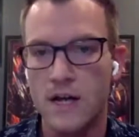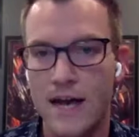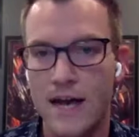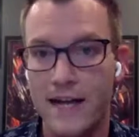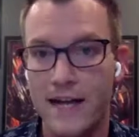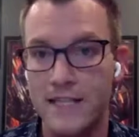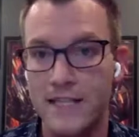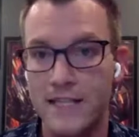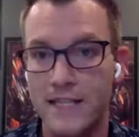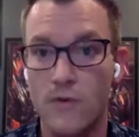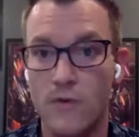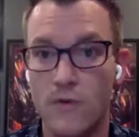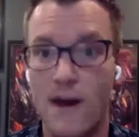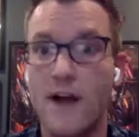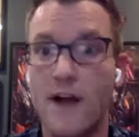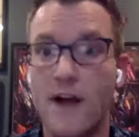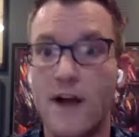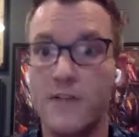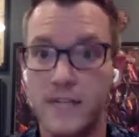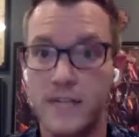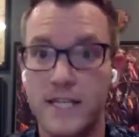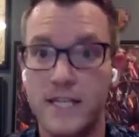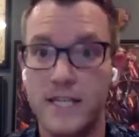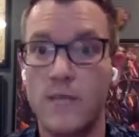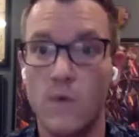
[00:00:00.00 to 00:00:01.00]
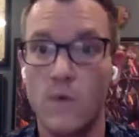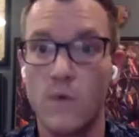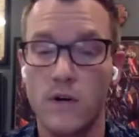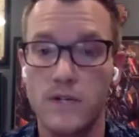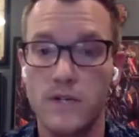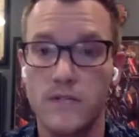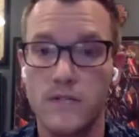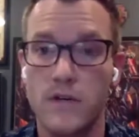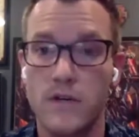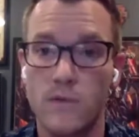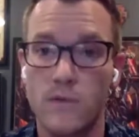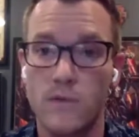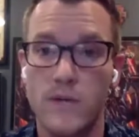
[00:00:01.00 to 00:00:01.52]
and it's around the
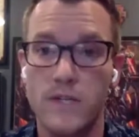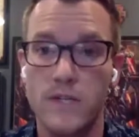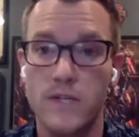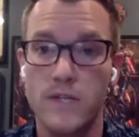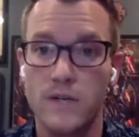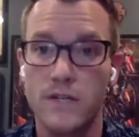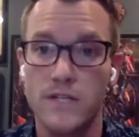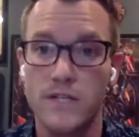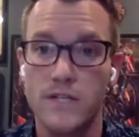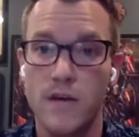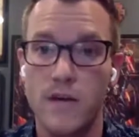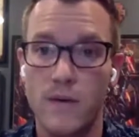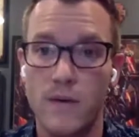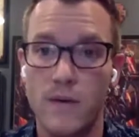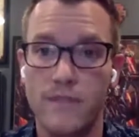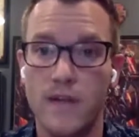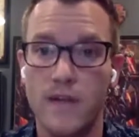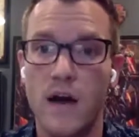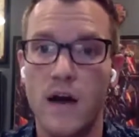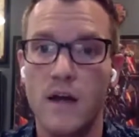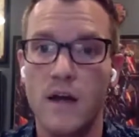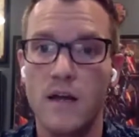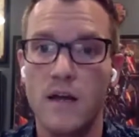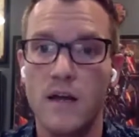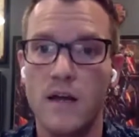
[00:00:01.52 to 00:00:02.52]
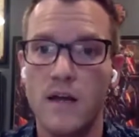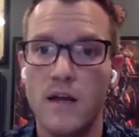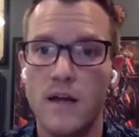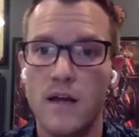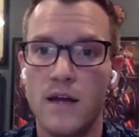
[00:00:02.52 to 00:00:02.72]
keyword search research that we've done.